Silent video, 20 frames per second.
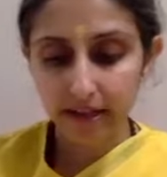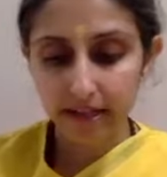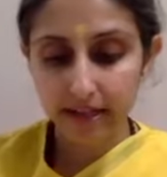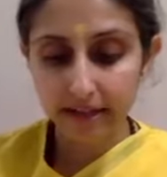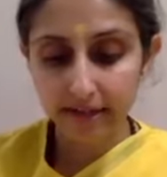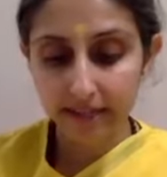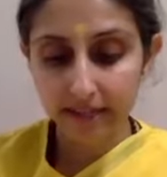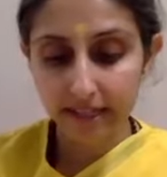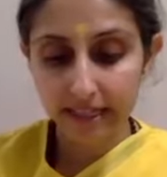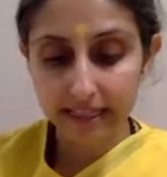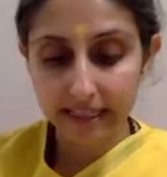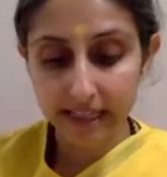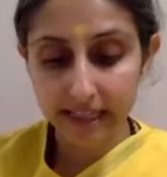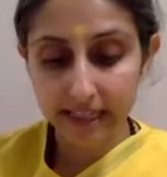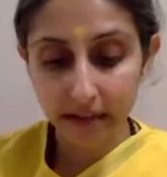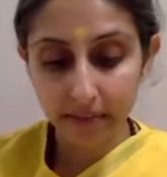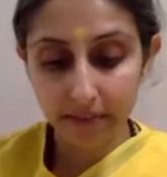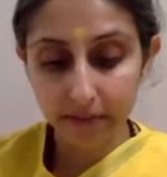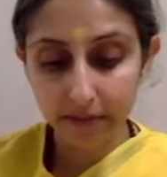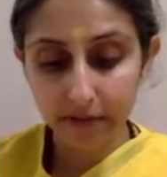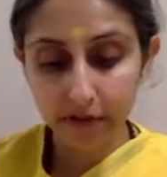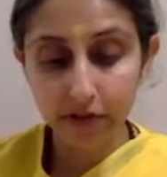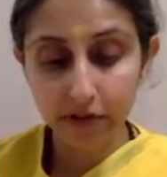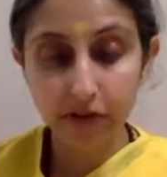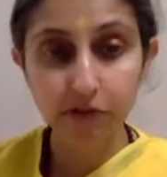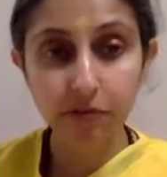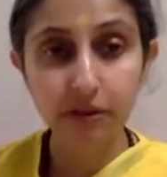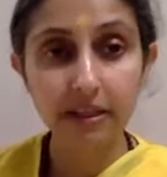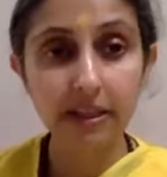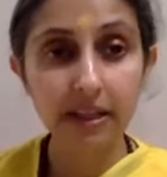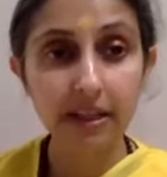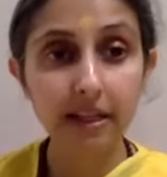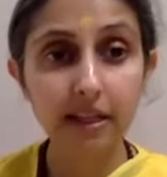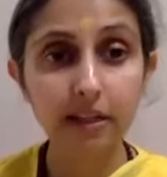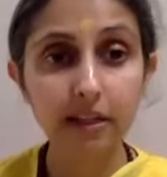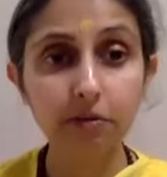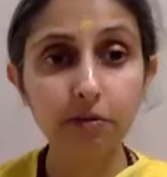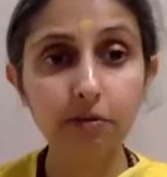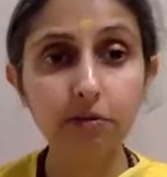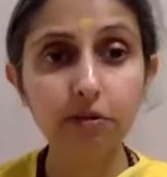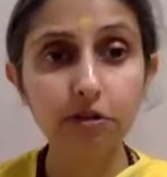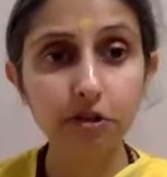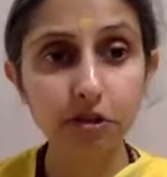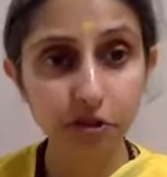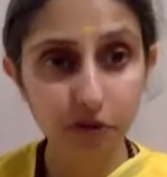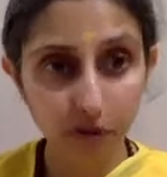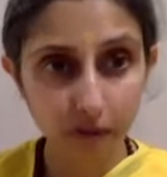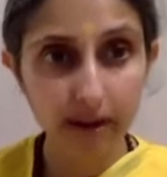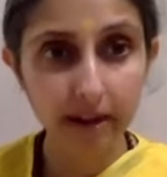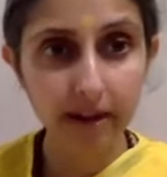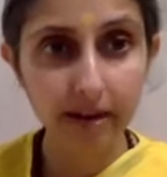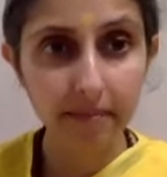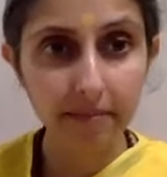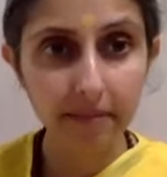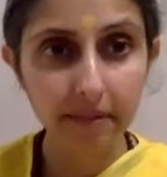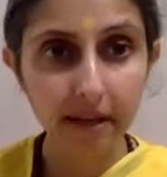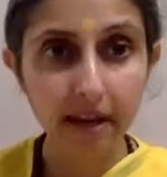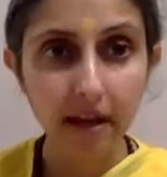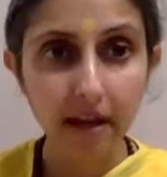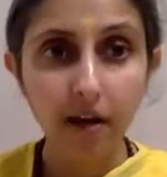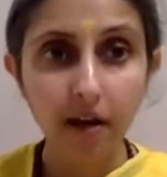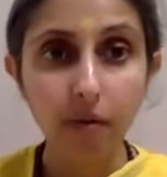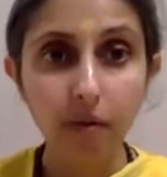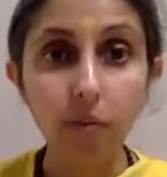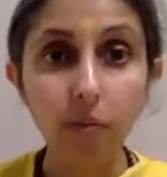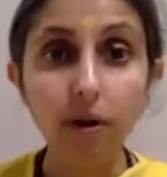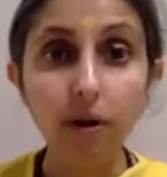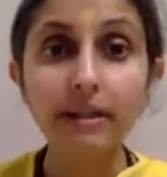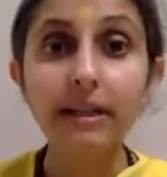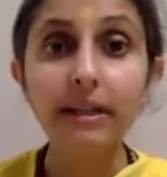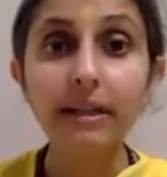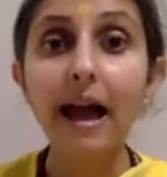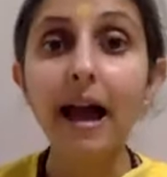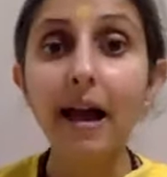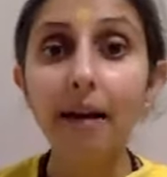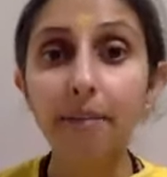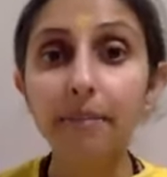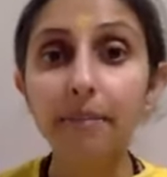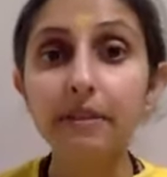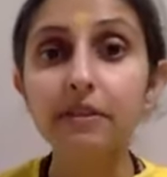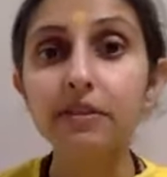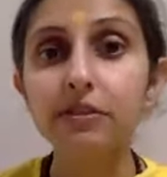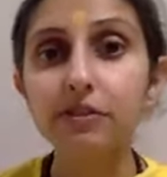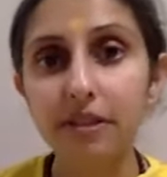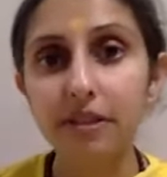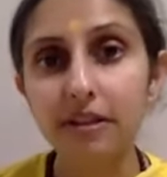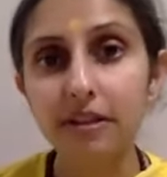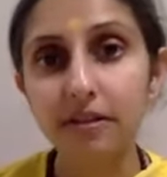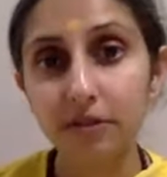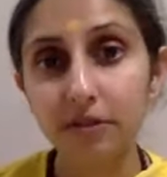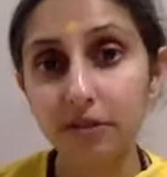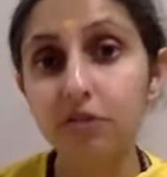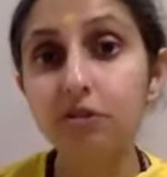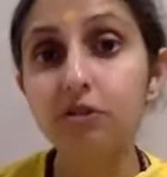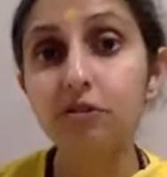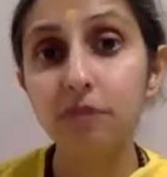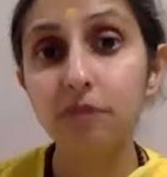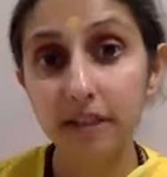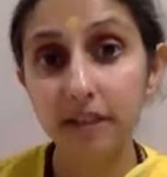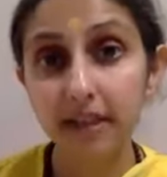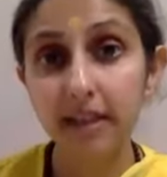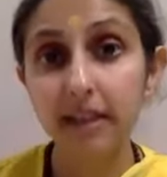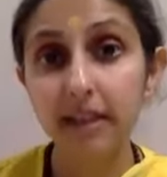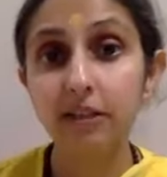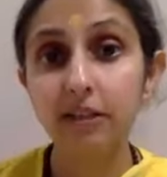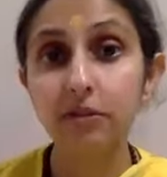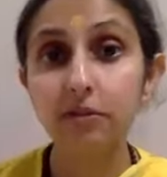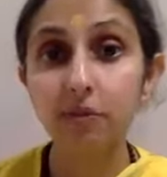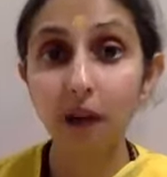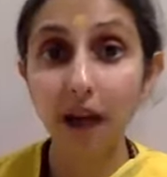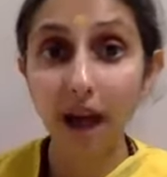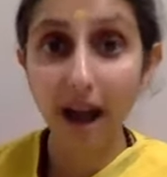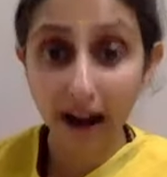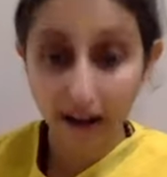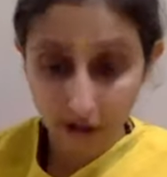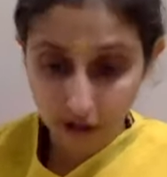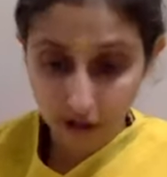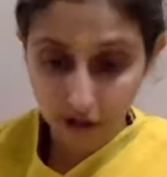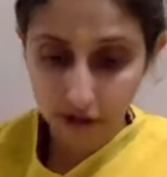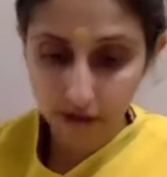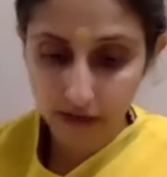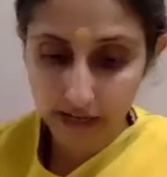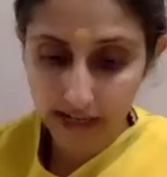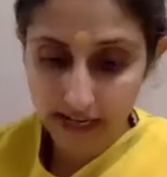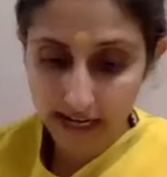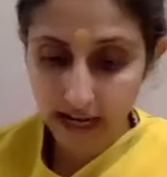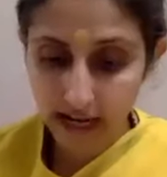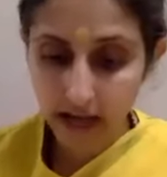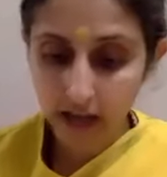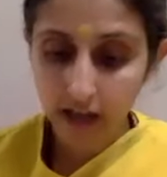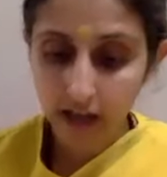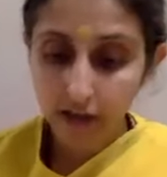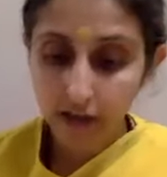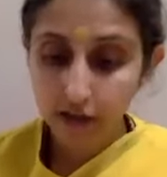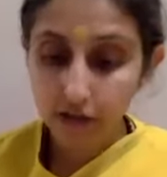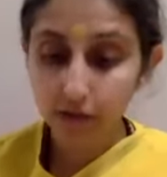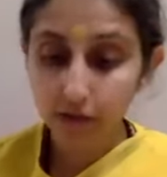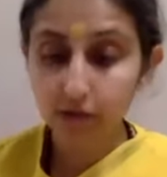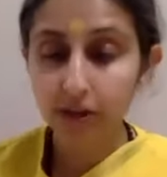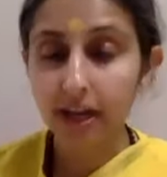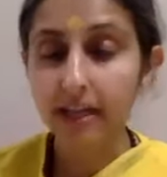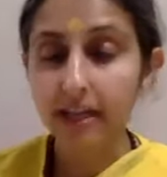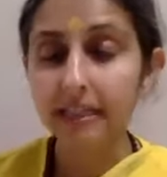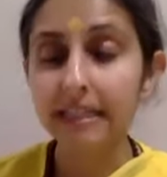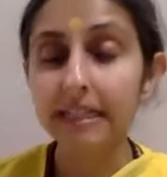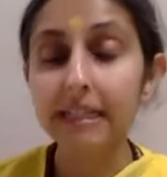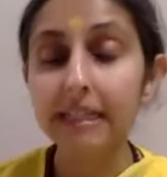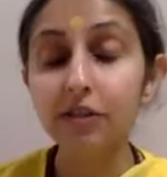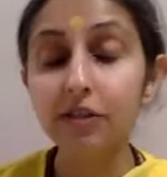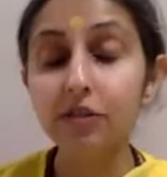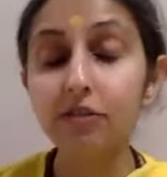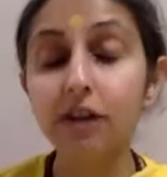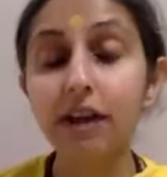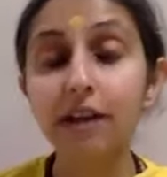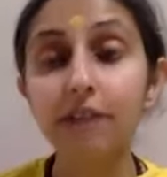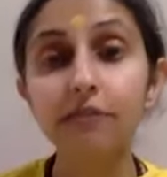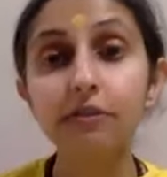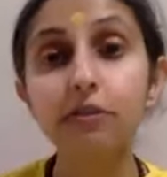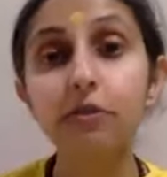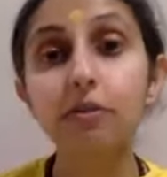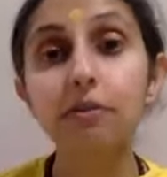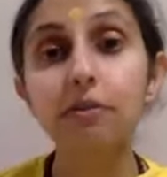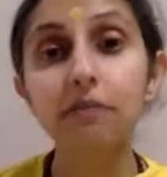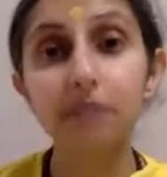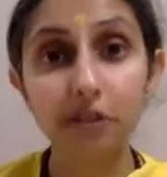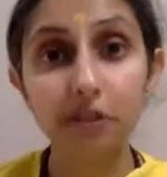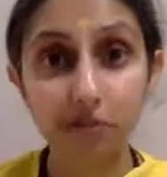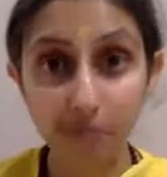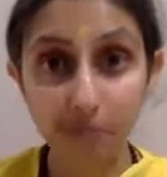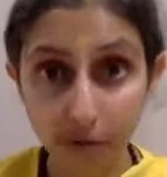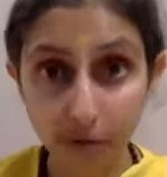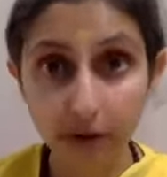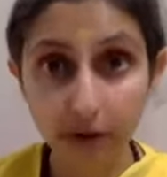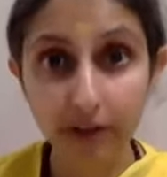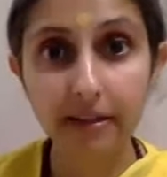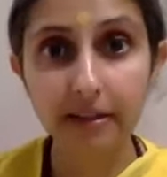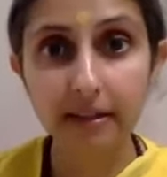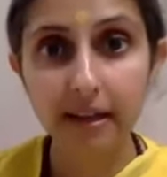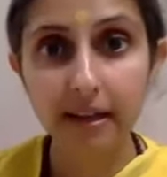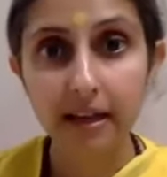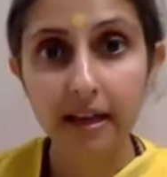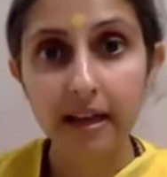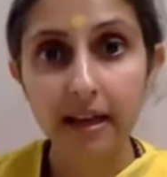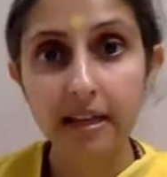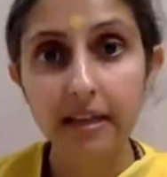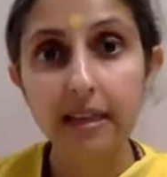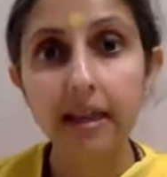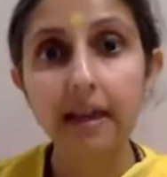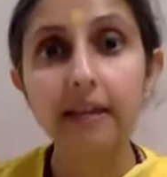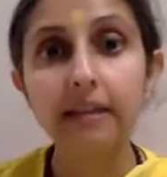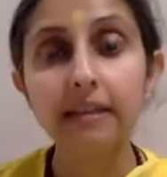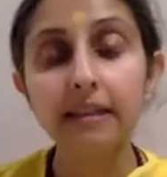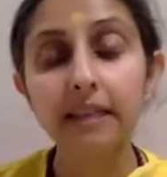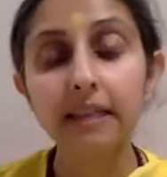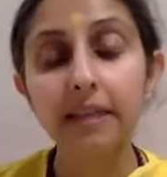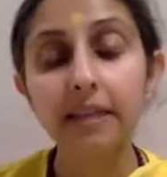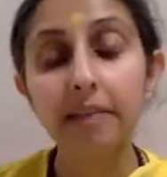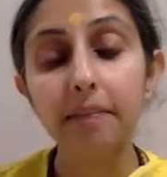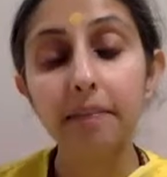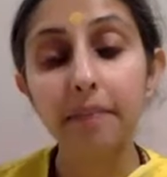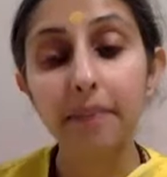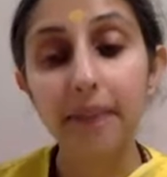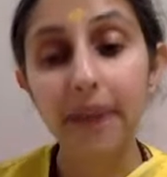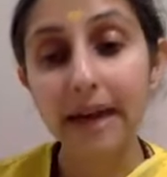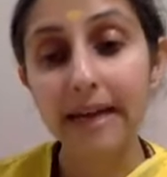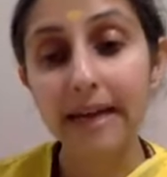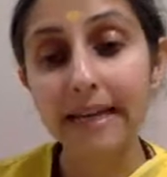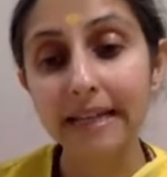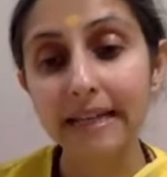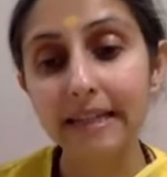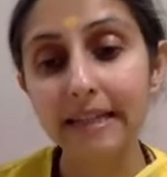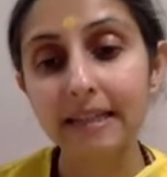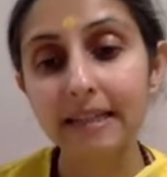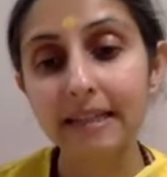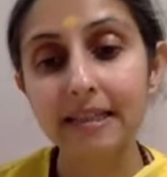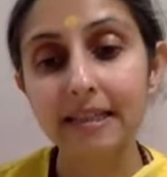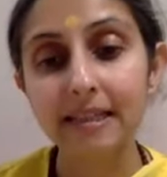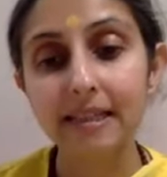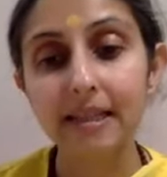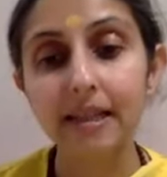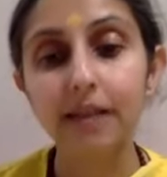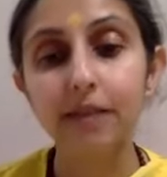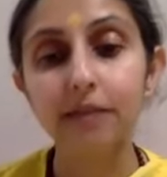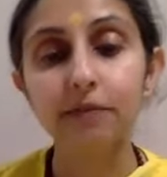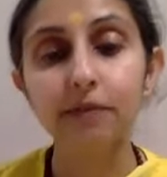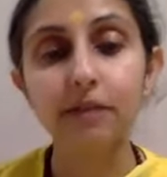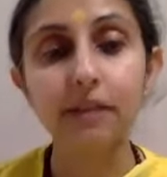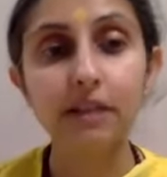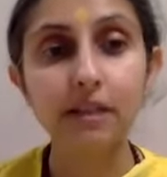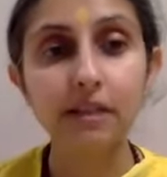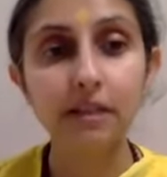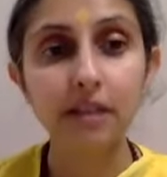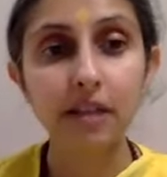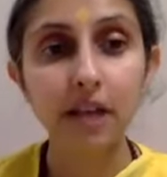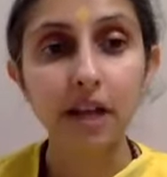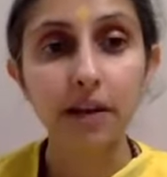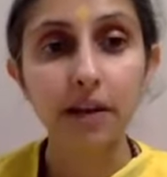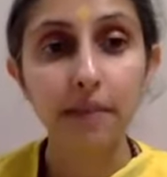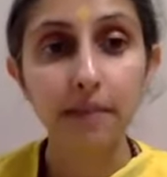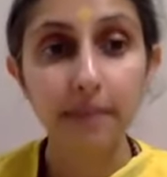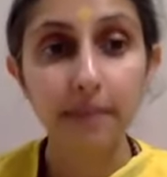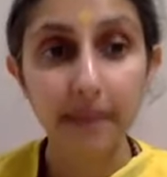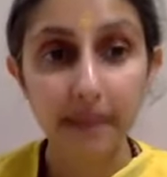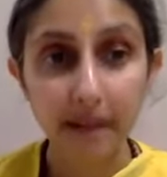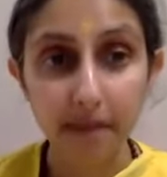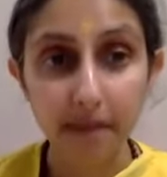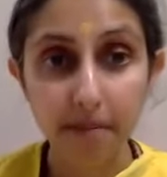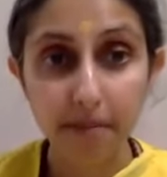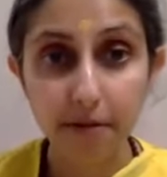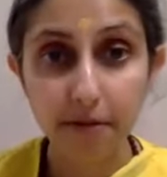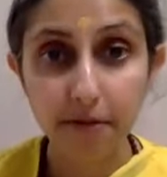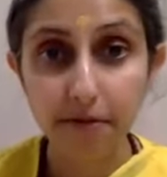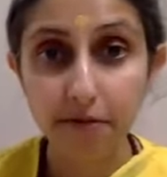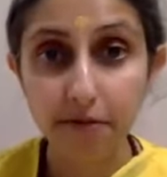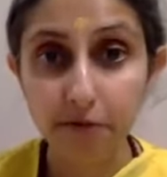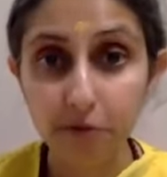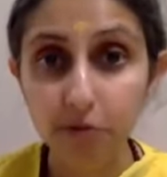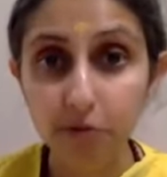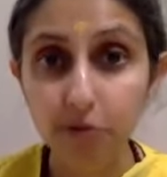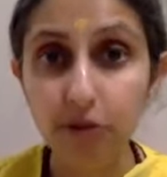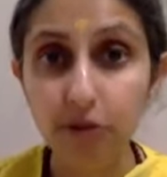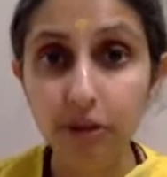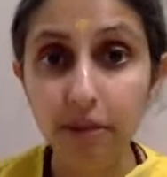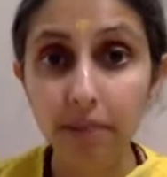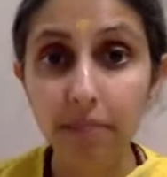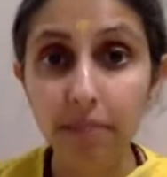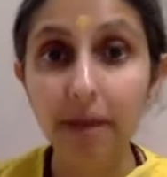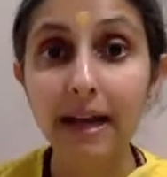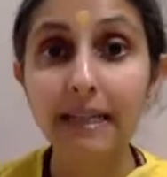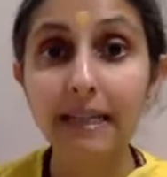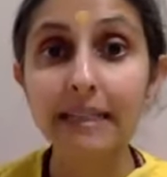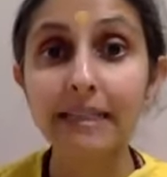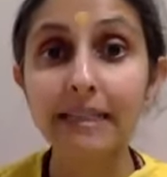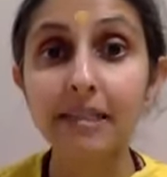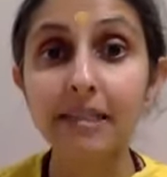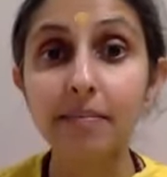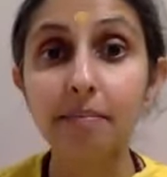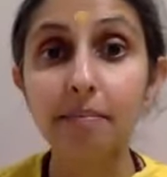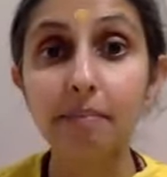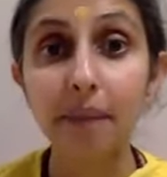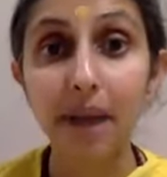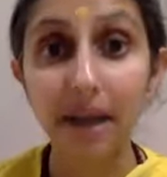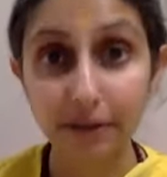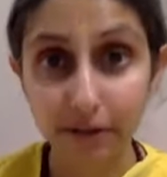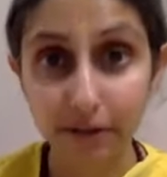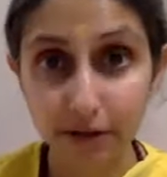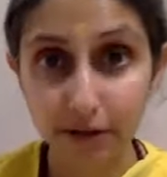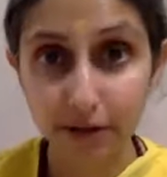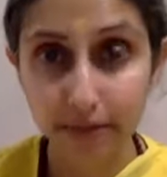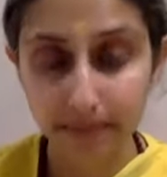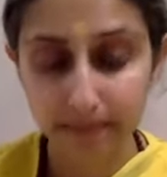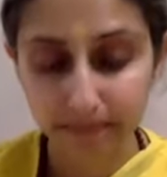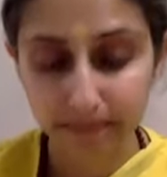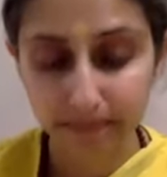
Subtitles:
give an example to Śvetaketu to show him what happened to Śvetaketu actually, so that he drives home this point, that the mind itself is made up of food. The mind is matter.